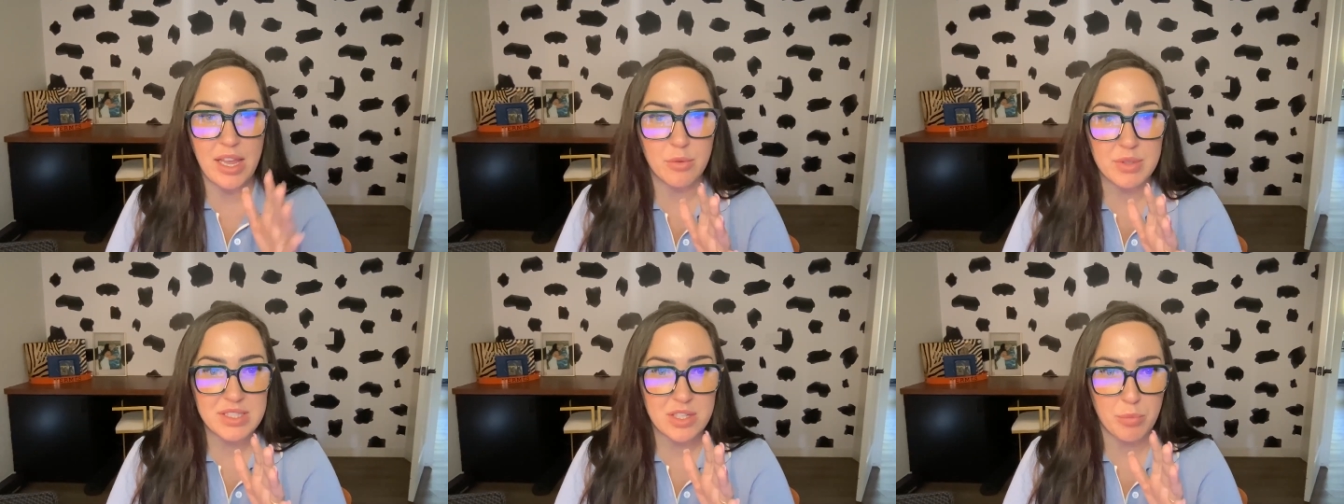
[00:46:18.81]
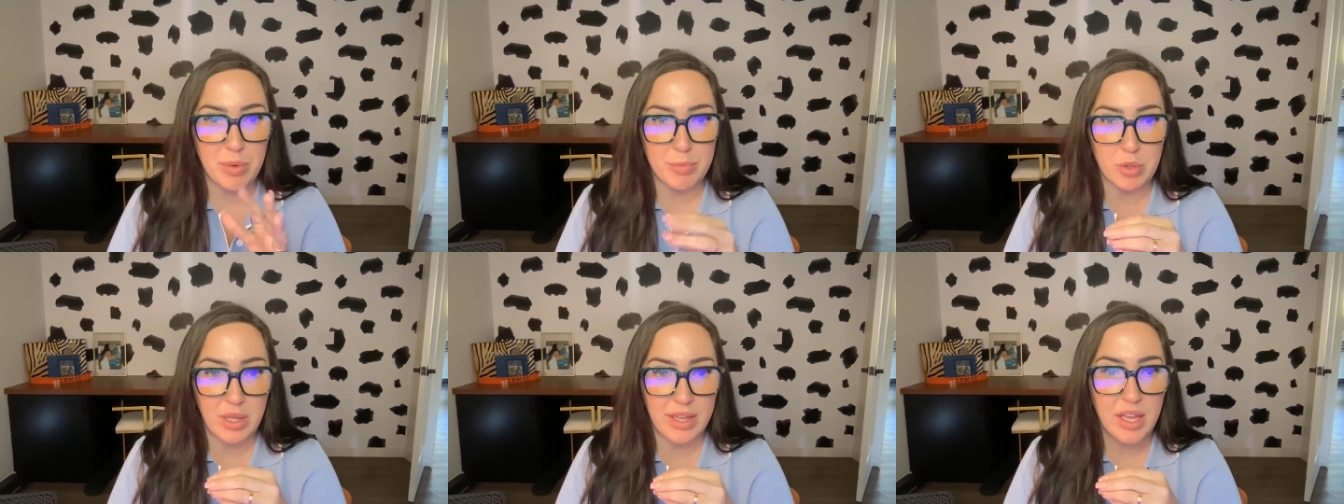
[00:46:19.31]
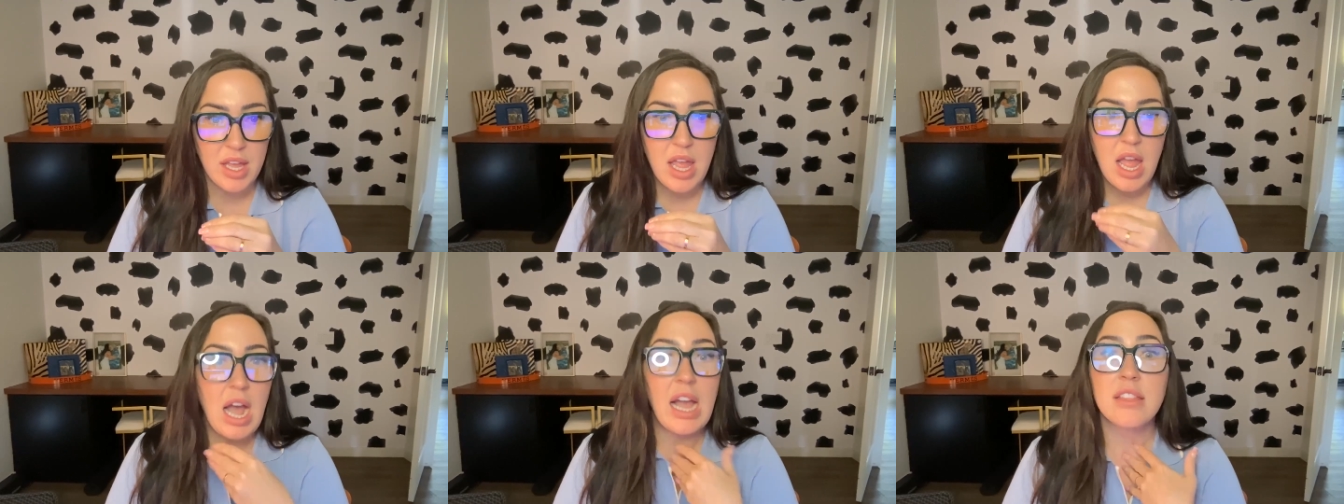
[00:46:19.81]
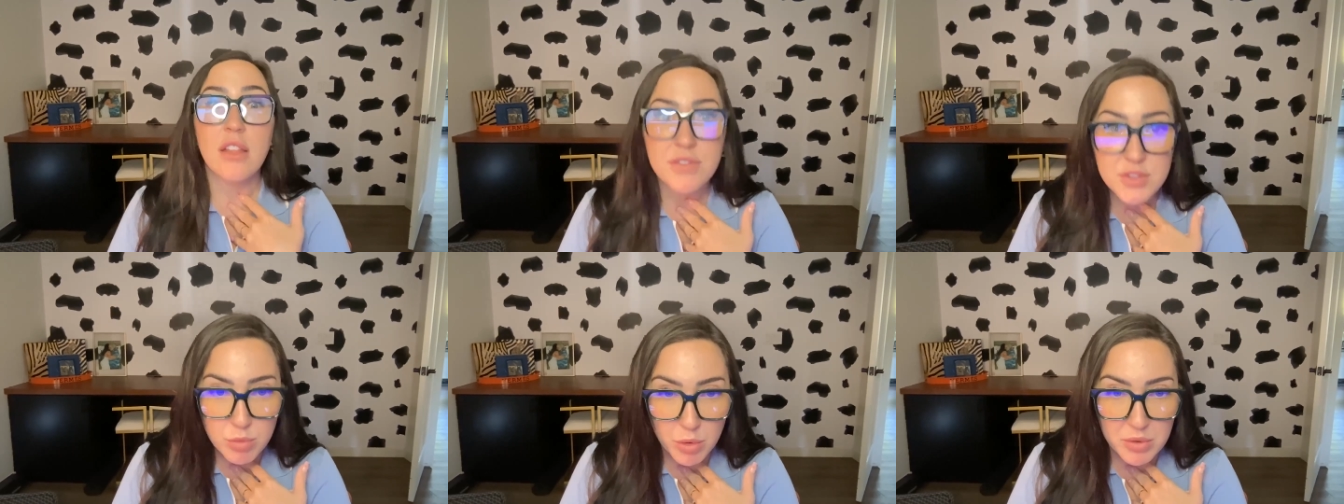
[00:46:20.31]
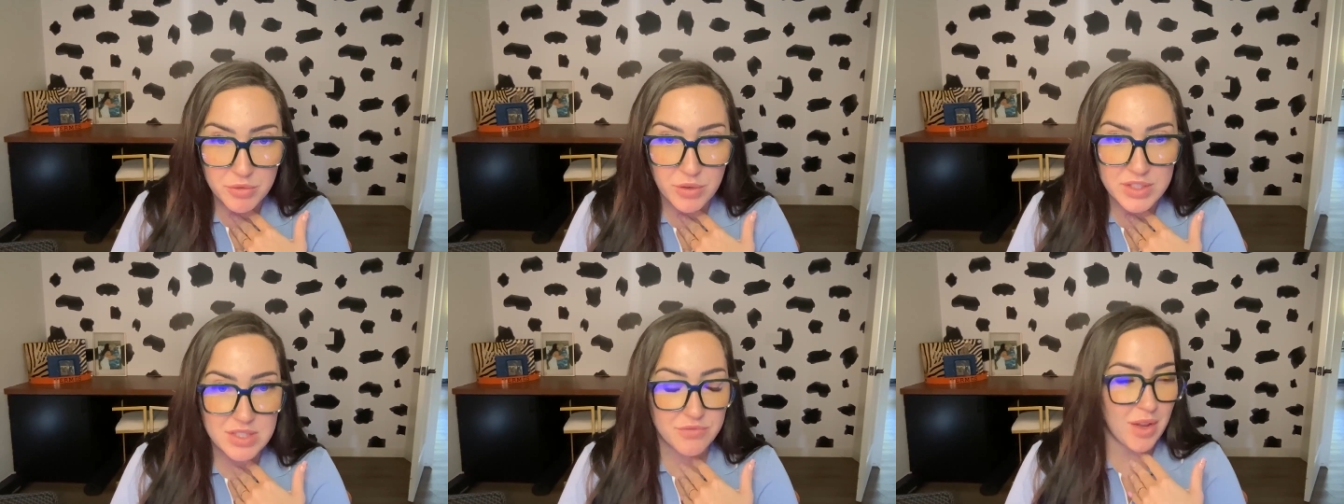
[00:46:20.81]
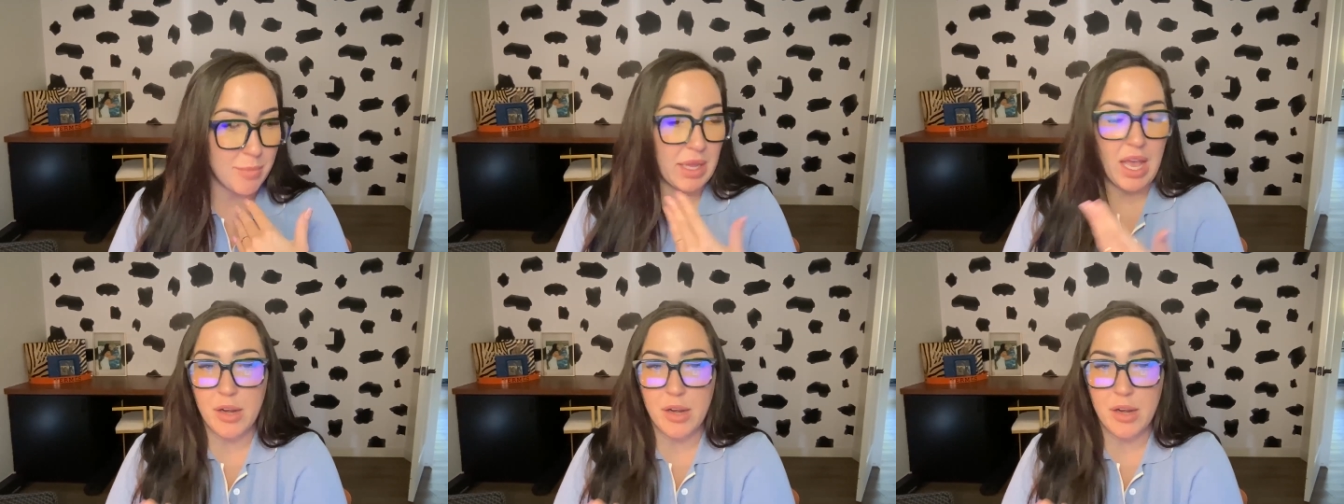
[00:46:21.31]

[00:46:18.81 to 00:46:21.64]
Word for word: I always tell people, like, I love to work with friends and family.